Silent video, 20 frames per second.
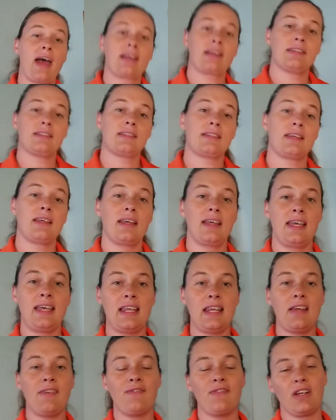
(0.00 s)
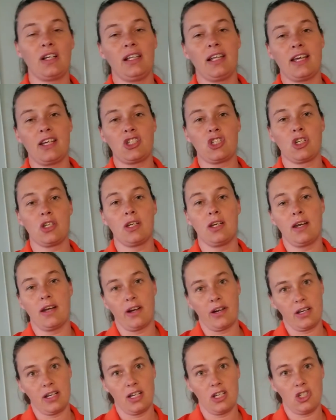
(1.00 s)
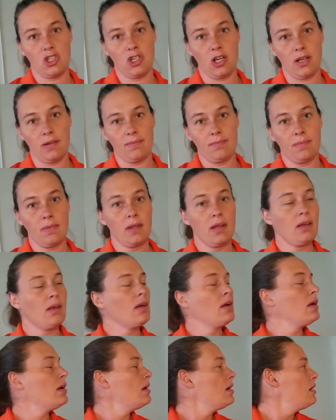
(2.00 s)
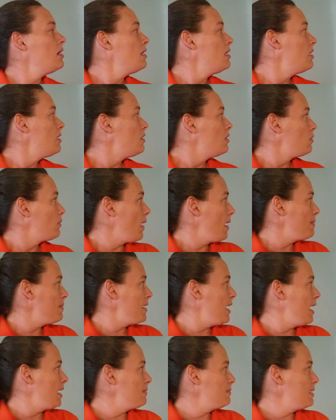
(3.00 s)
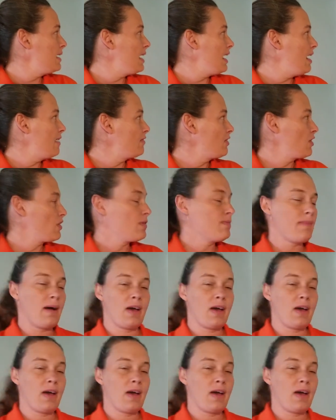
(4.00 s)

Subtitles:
is heating, ventilation, and air conditioning. Right behind me I have my